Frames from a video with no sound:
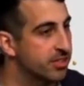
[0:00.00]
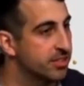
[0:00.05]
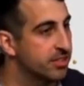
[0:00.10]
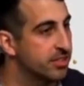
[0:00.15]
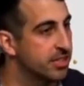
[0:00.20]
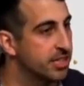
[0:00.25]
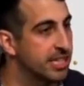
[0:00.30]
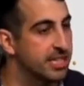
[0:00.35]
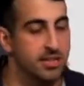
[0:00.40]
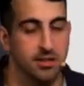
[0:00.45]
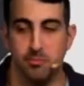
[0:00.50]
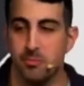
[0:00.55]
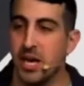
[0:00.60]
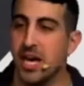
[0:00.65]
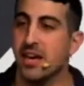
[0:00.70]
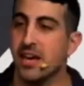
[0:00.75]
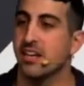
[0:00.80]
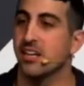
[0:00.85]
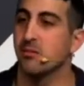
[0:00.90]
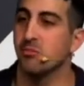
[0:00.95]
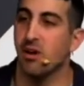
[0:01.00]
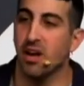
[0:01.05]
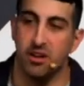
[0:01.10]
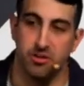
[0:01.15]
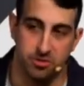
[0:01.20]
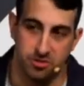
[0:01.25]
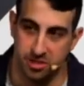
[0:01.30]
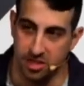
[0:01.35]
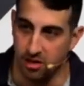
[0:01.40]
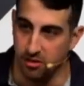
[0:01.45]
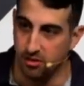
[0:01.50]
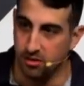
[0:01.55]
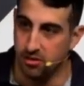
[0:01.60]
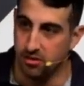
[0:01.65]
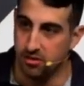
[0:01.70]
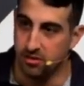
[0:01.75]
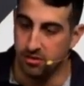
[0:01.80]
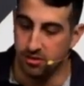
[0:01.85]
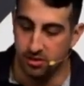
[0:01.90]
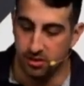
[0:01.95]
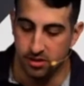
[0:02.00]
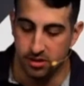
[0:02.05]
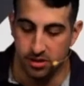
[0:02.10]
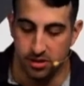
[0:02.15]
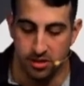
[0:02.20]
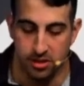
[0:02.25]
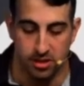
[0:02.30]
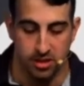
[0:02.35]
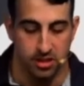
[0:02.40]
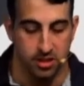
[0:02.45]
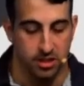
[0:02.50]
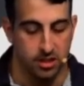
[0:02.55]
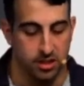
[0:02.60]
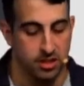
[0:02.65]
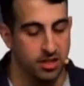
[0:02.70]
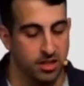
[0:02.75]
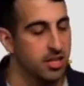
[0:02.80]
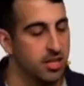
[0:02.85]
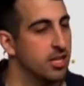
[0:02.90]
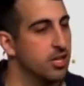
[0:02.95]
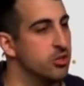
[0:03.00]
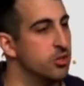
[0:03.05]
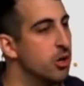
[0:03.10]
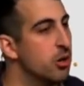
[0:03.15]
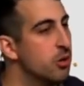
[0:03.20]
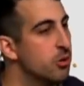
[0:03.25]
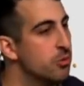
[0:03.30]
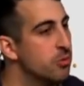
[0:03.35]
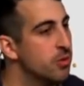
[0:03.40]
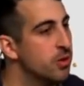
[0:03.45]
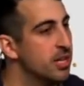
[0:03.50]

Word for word: like a man at a bridal shower, know